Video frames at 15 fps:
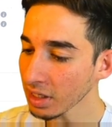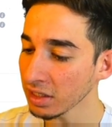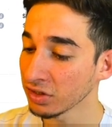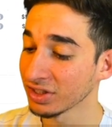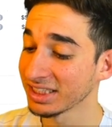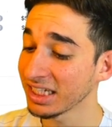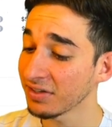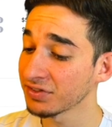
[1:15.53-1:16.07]

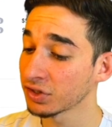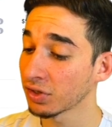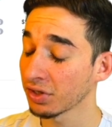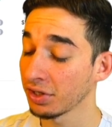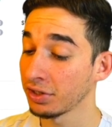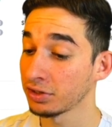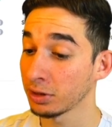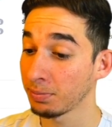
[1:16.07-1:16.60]
The self
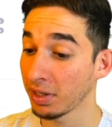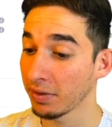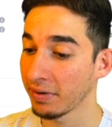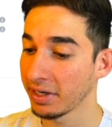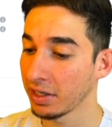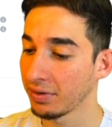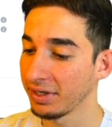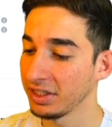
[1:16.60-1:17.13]
circling supply
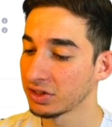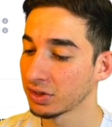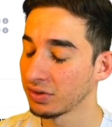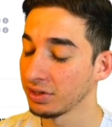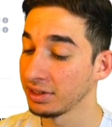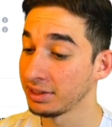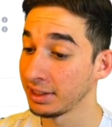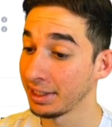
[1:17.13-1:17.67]
right now is
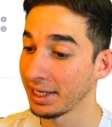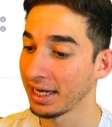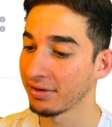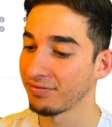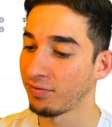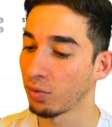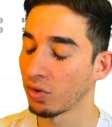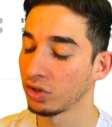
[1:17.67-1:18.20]
currently sitting
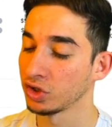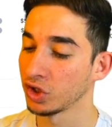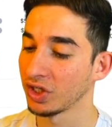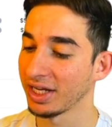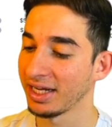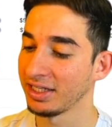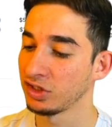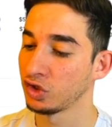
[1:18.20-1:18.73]
at
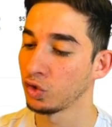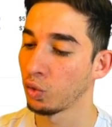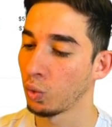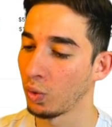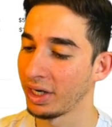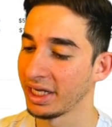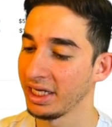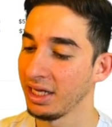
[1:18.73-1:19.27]

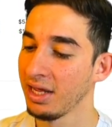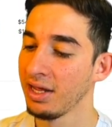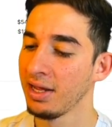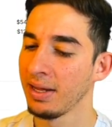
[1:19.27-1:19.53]
420